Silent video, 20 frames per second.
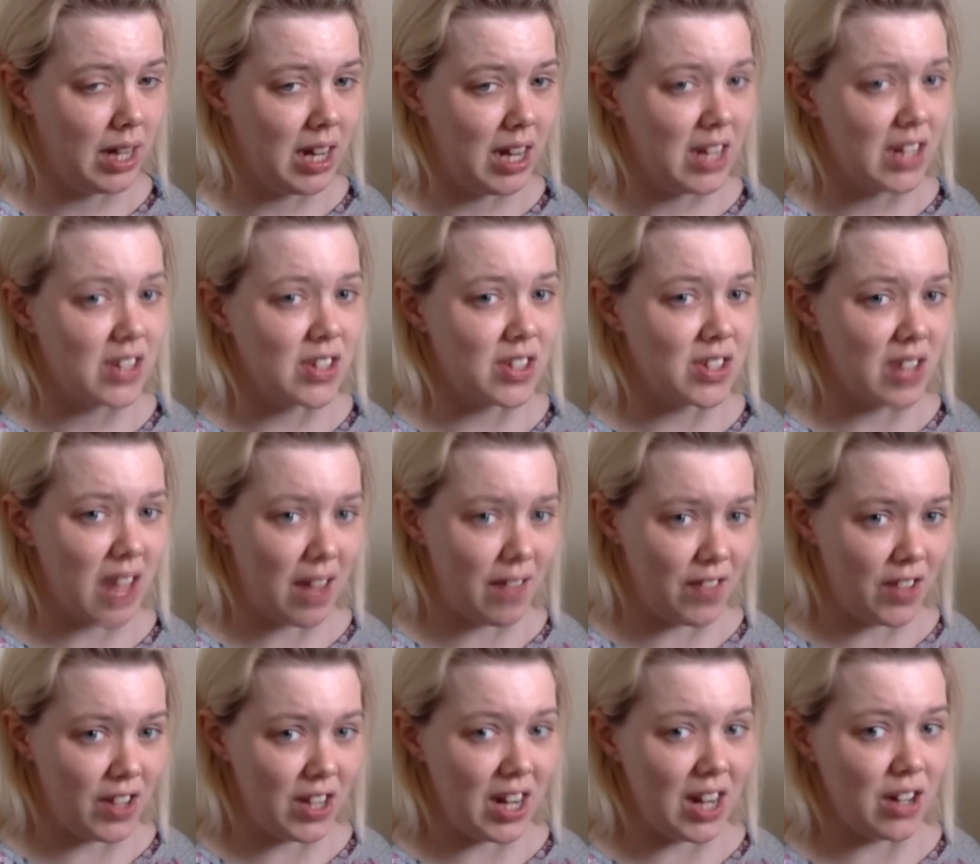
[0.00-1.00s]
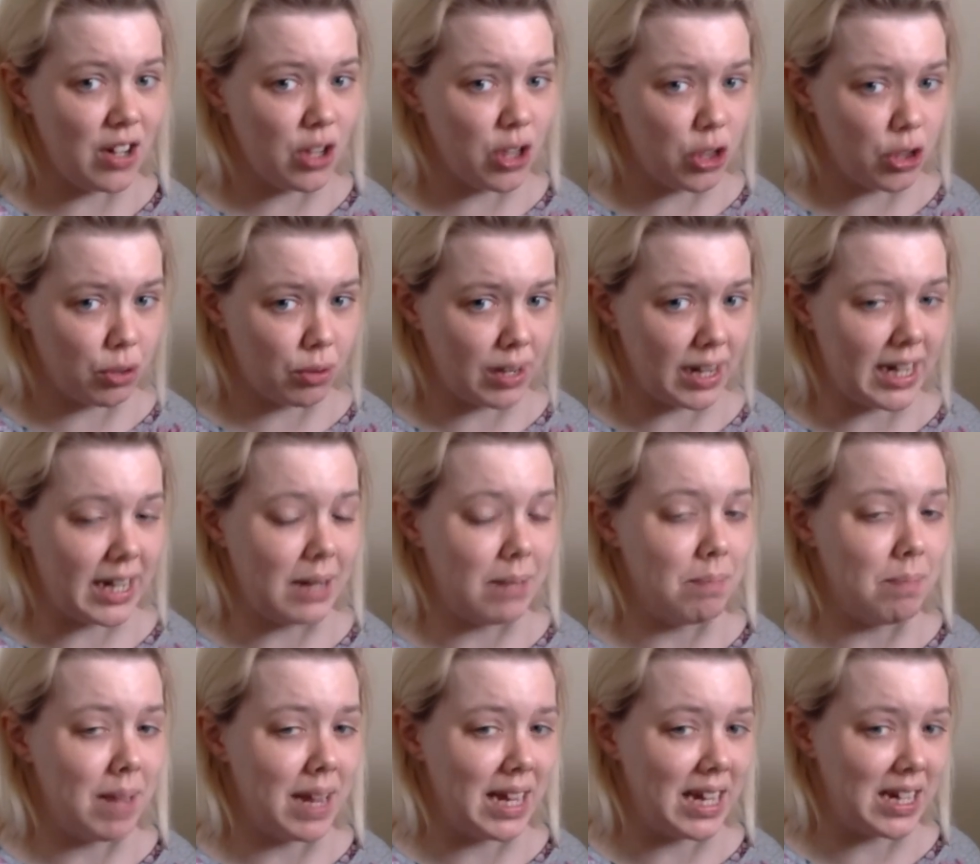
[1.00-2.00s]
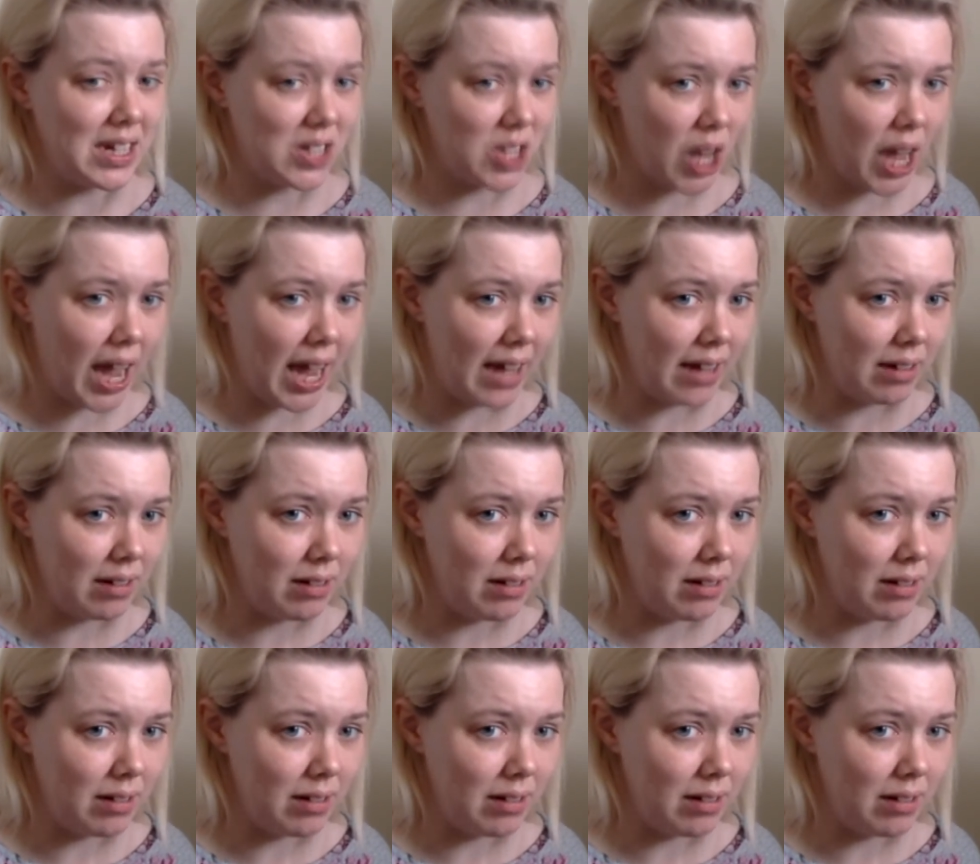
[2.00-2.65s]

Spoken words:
7 and 3 make 10.